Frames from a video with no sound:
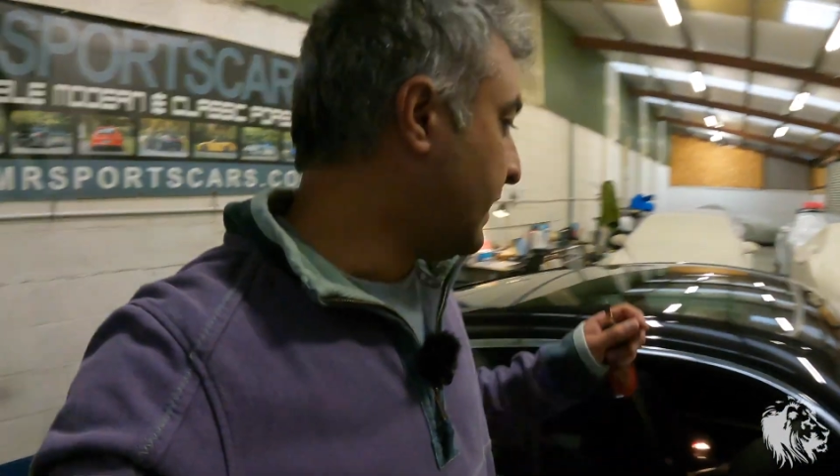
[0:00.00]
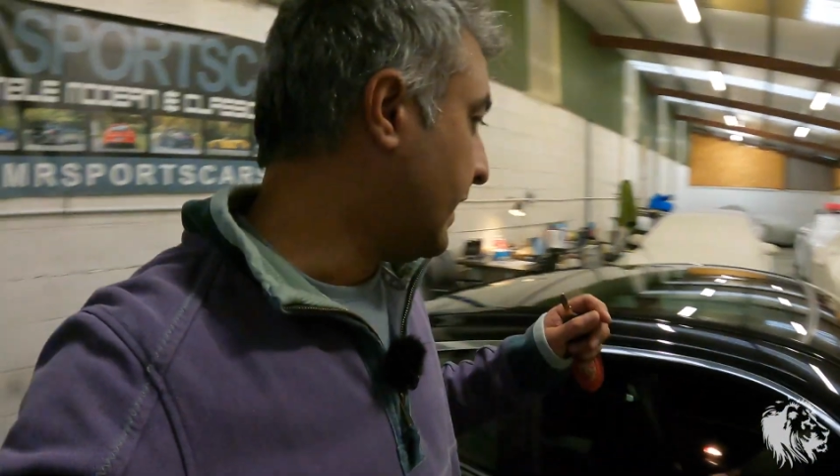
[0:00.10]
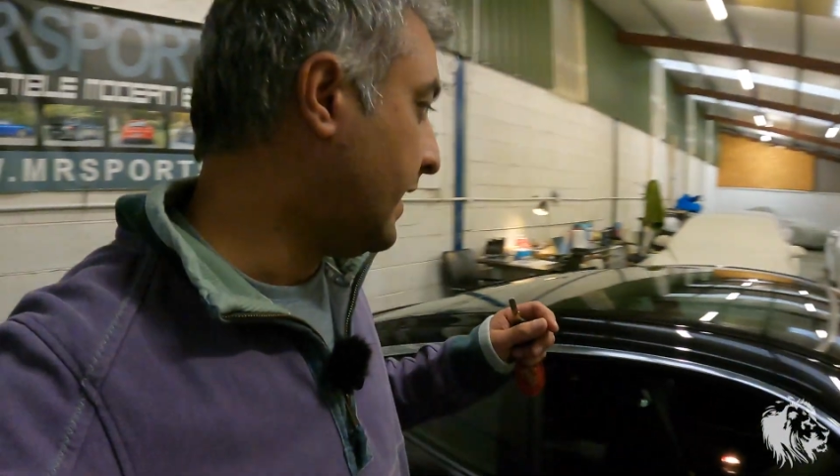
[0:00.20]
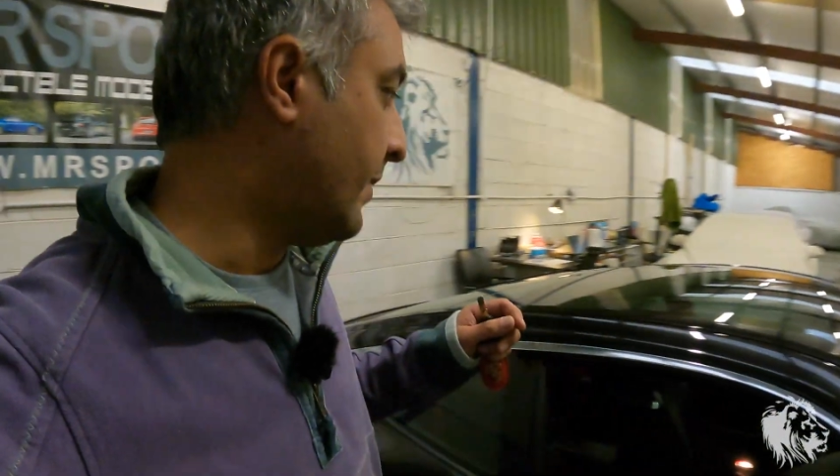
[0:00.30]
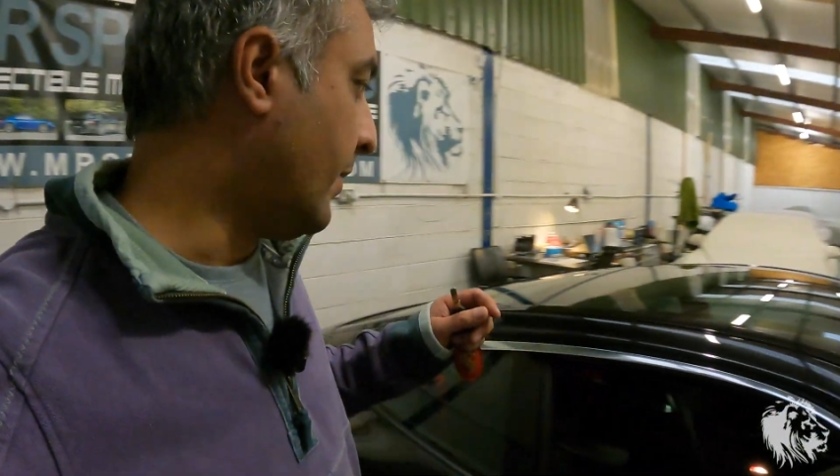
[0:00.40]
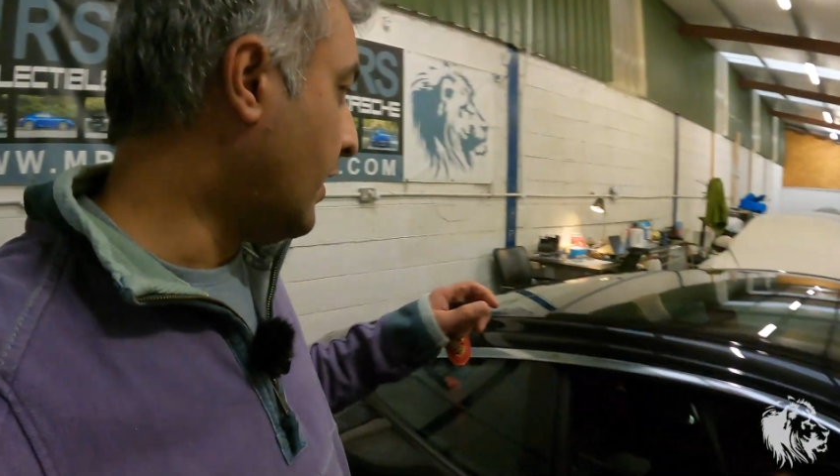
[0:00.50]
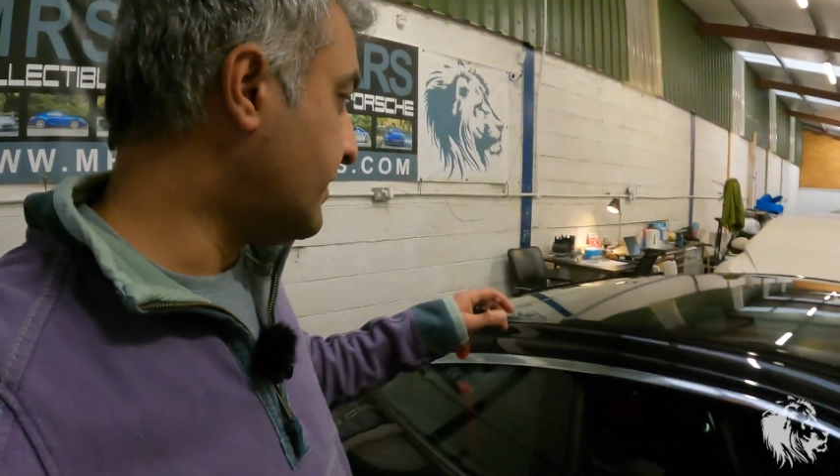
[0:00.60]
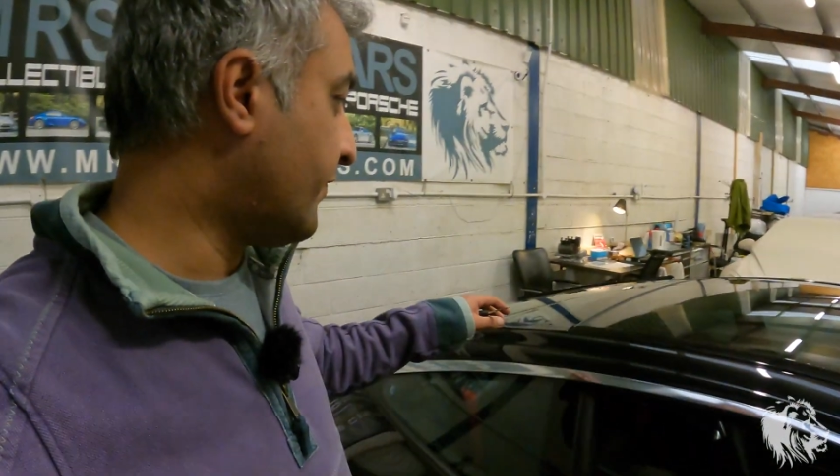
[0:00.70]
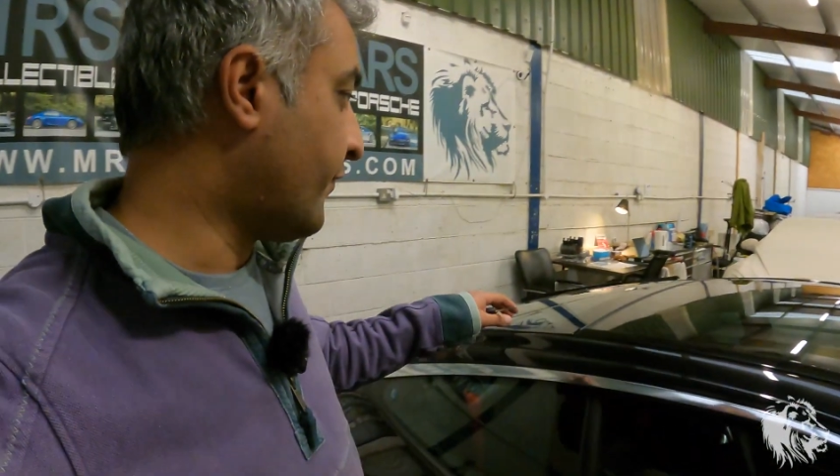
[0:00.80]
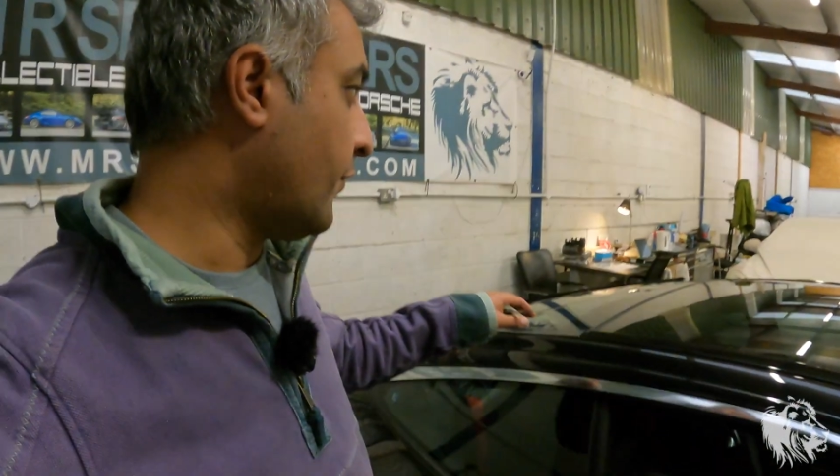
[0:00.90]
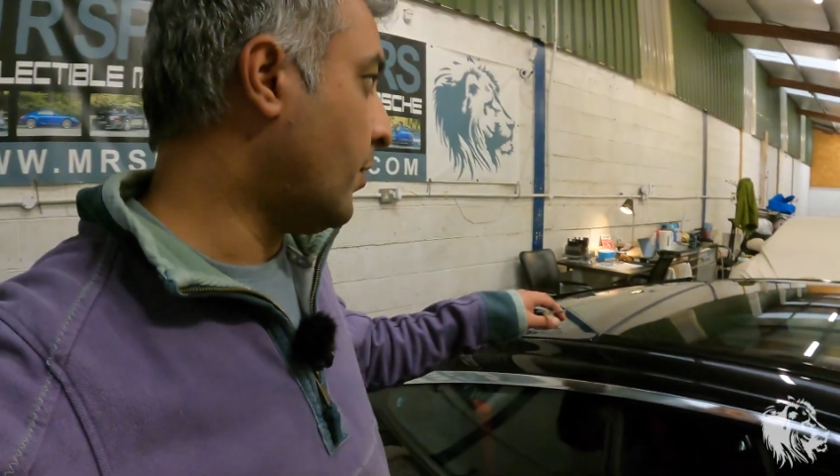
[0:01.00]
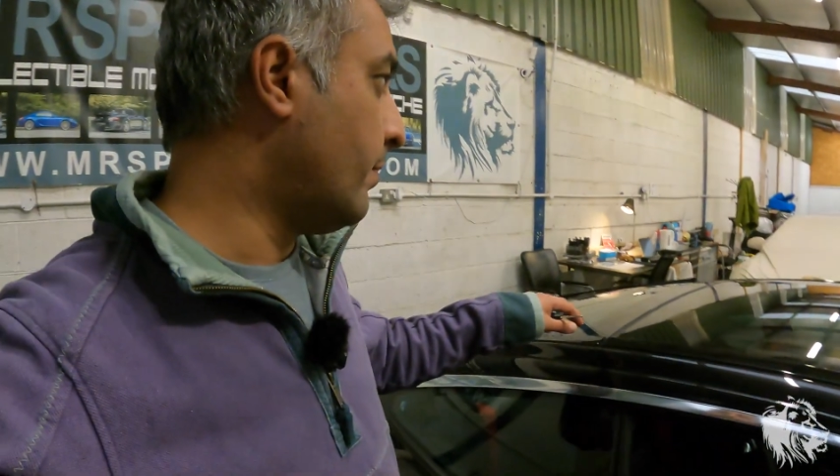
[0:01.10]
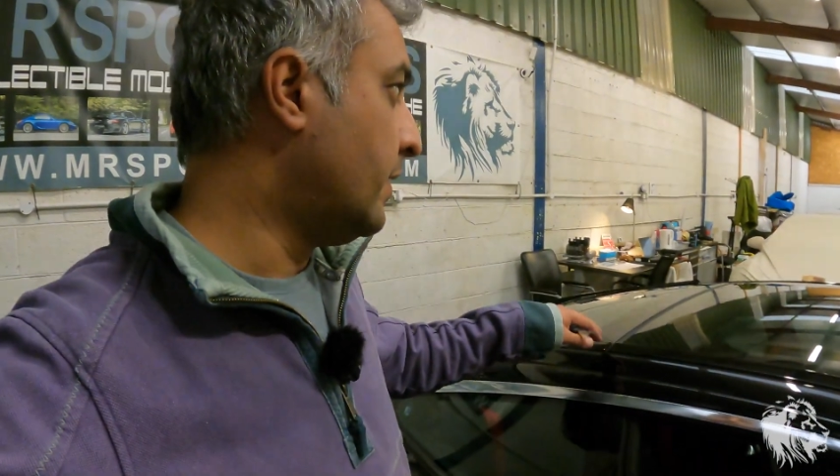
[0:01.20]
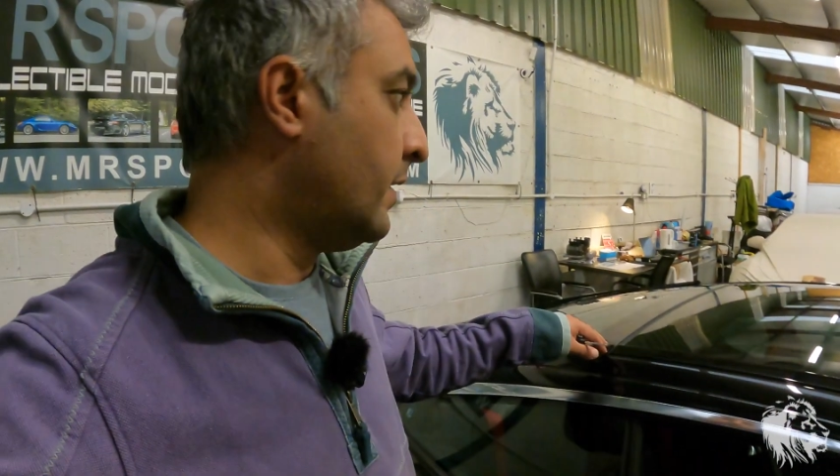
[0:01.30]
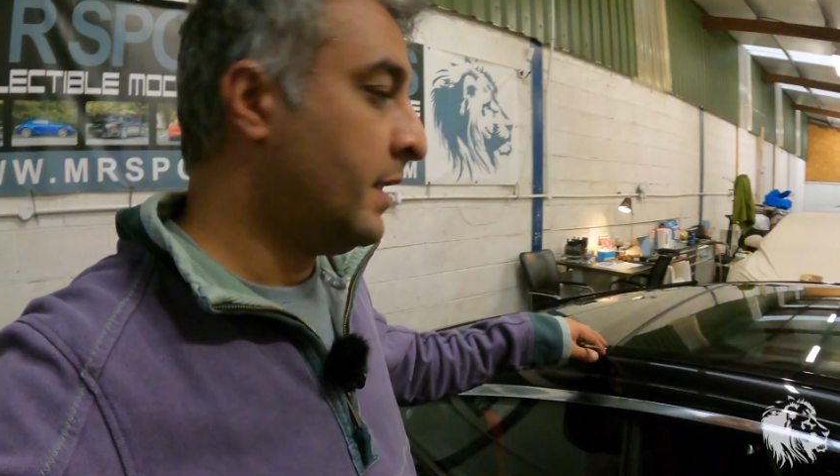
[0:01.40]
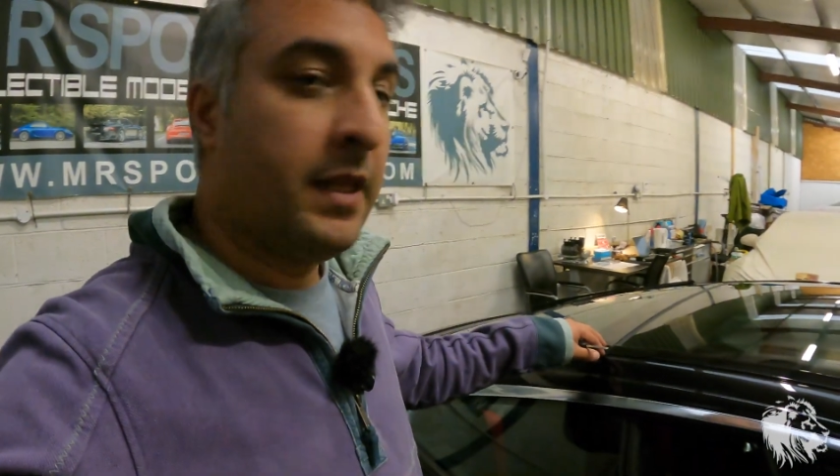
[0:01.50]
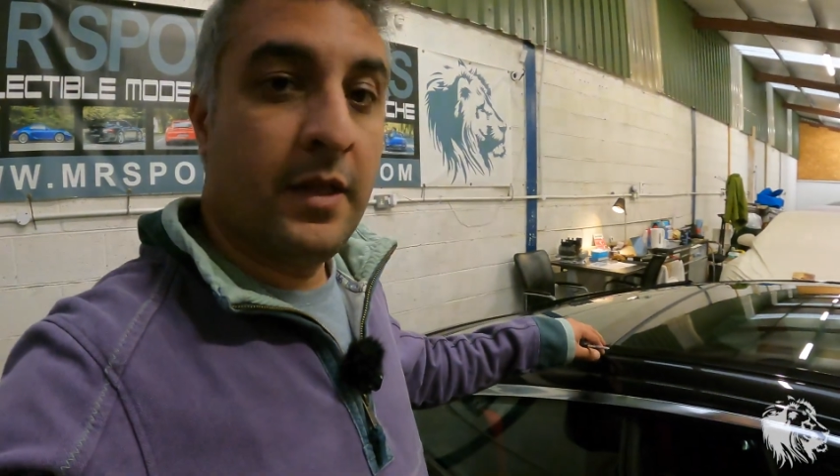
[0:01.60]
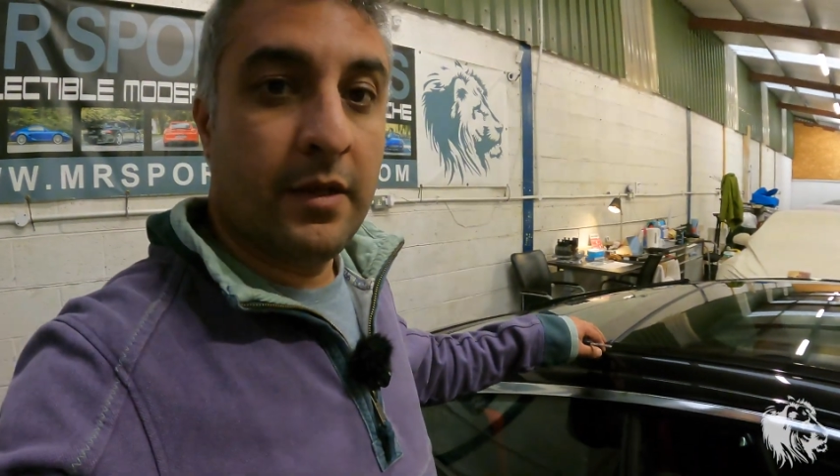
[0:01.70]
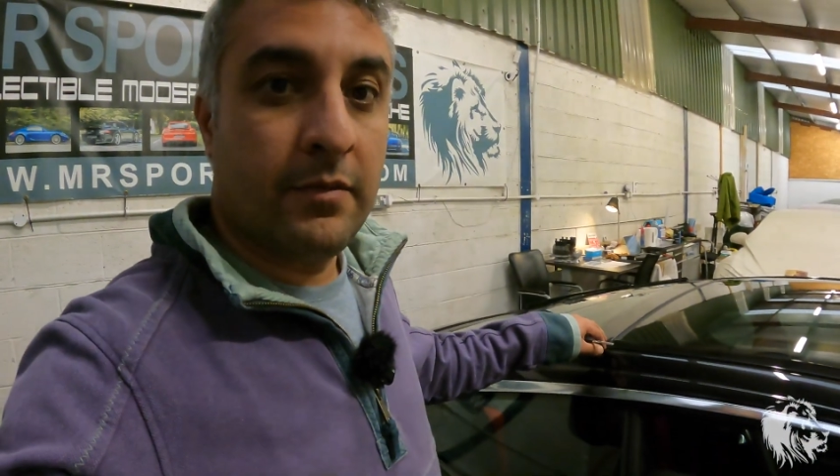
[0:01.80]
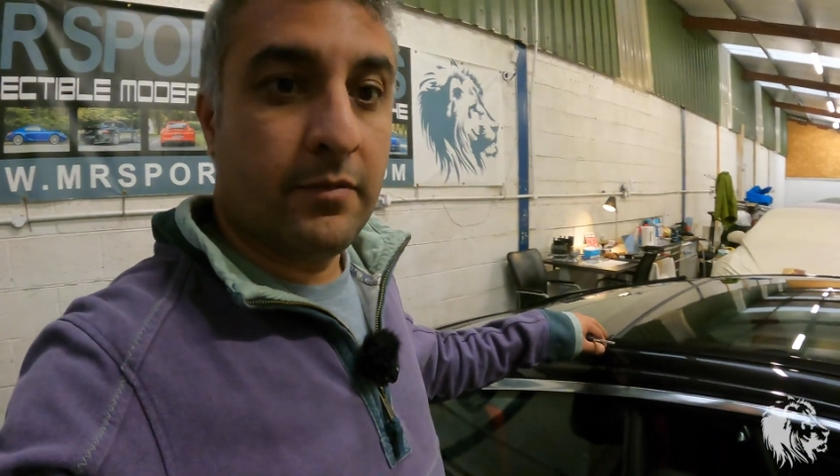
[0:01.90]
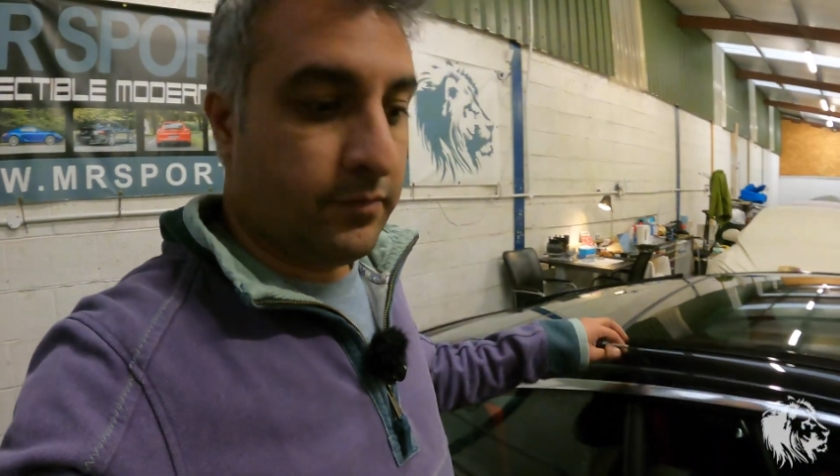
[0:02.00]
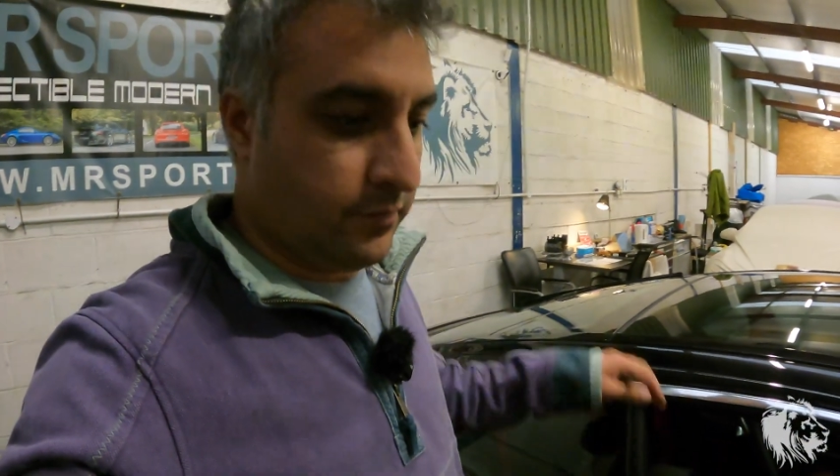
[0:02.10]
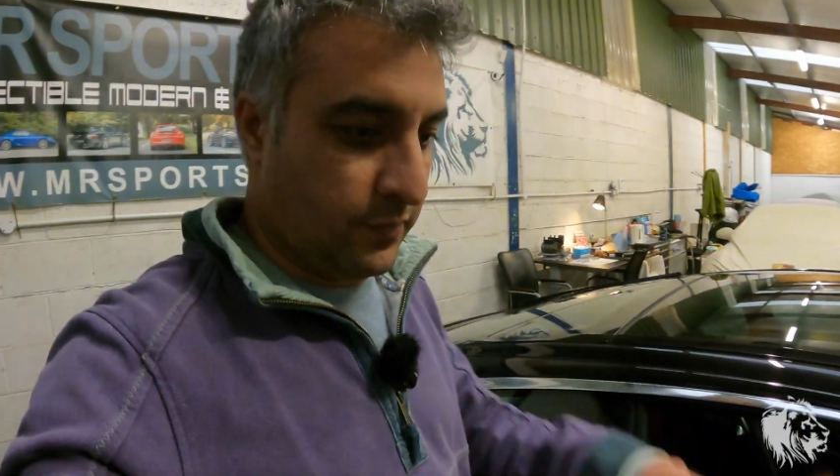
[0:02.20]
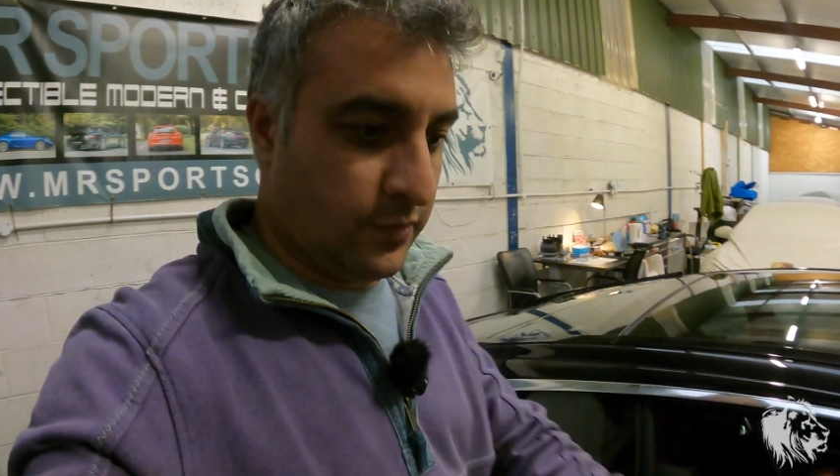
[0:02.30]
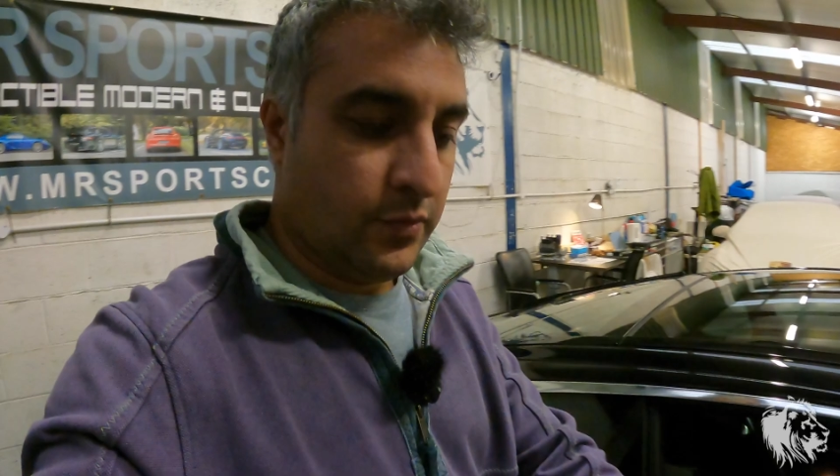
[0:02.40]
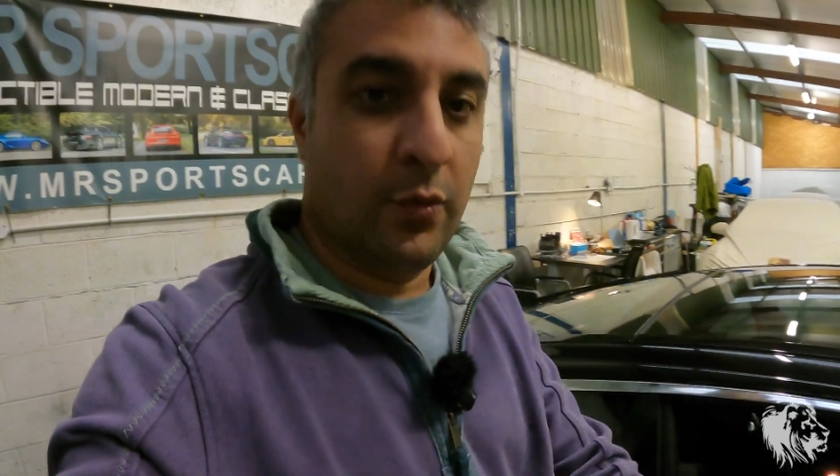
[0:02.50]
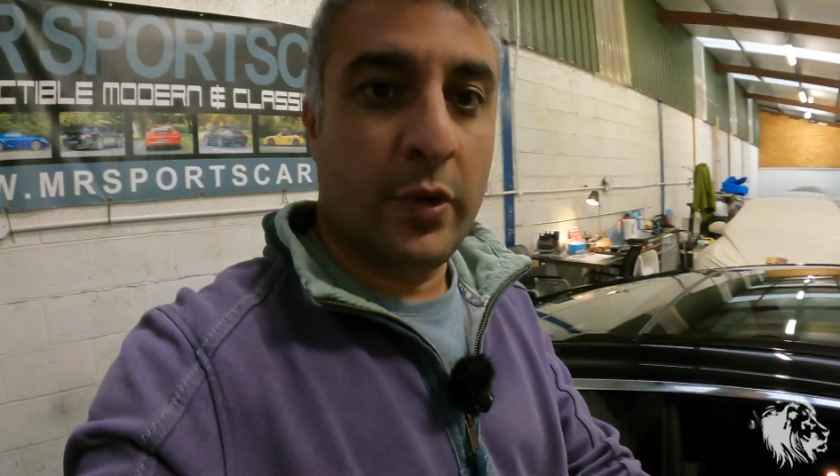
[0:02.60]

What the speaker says: either from the